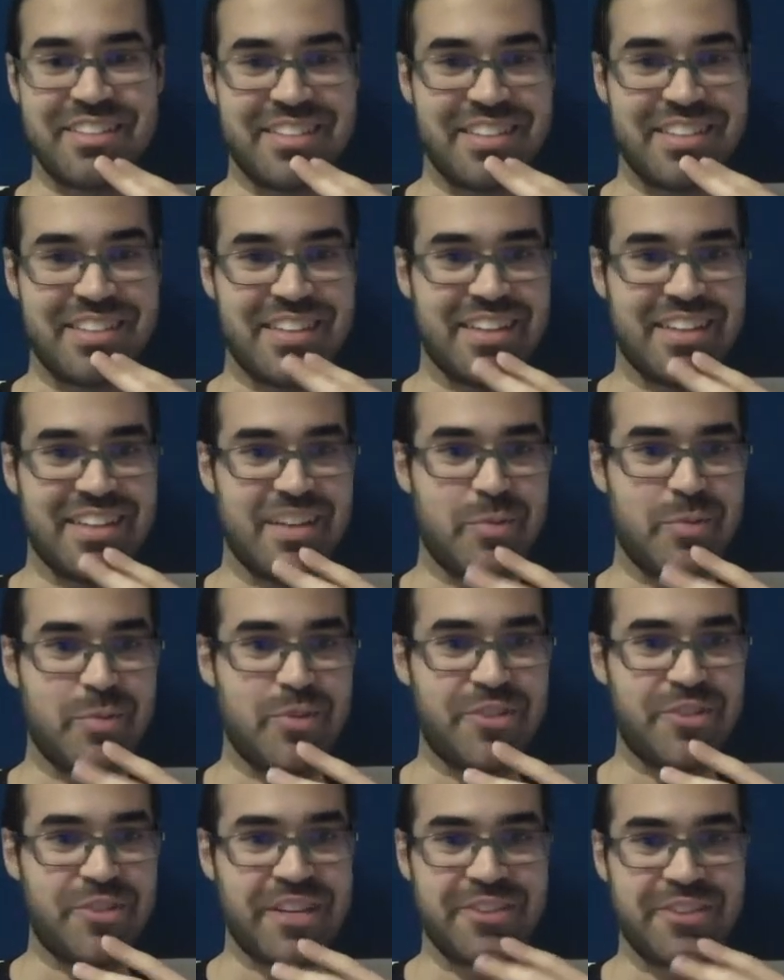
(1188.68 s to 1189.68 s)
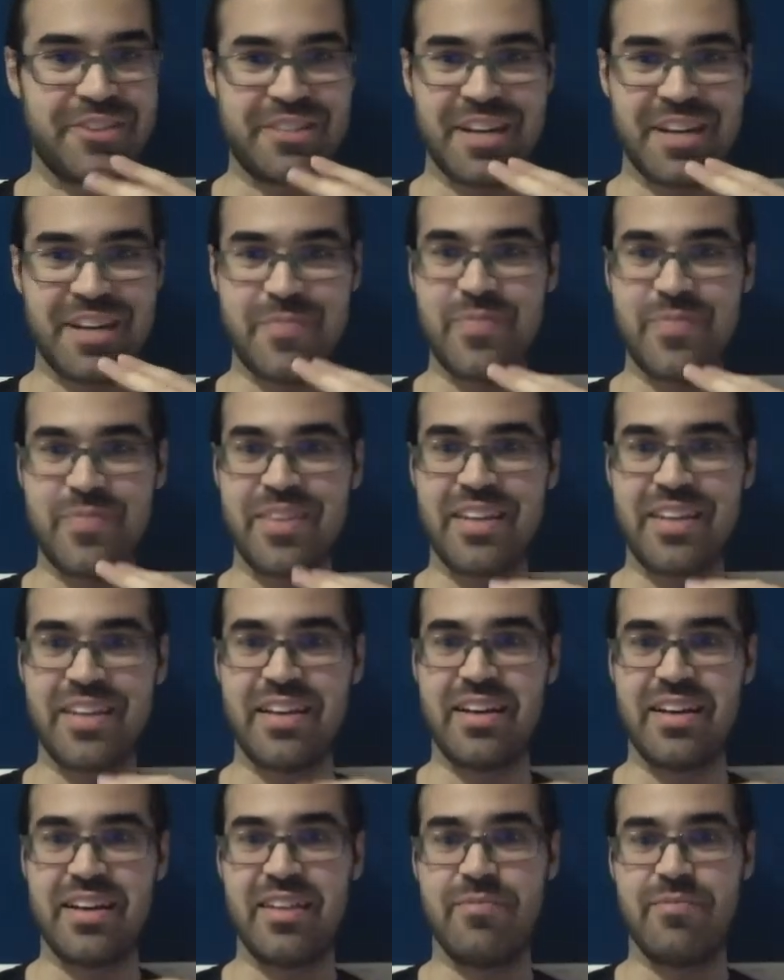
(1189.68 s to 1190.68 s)
I appreciate your time.
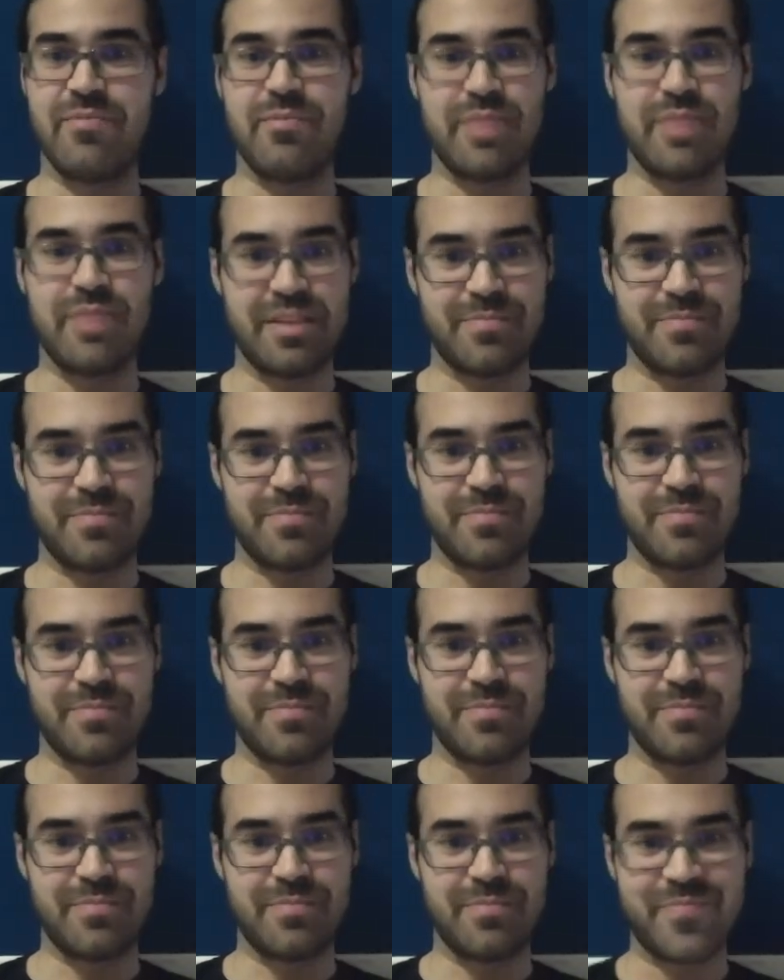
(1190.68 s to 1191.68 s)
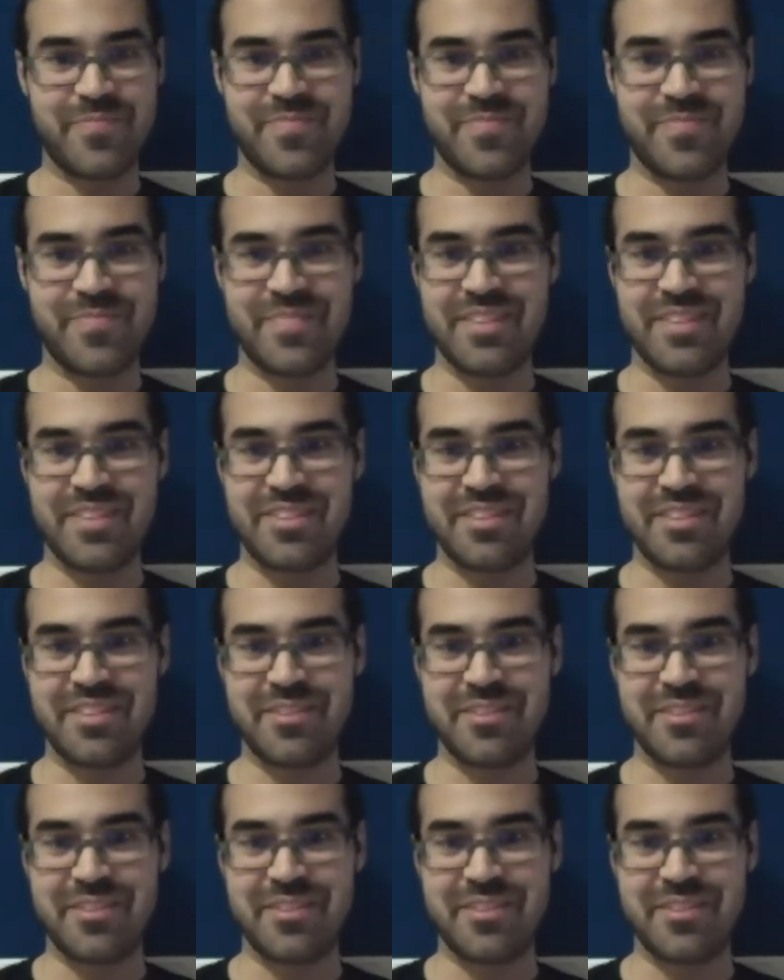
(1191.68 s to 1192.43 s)
Yeah, that's it.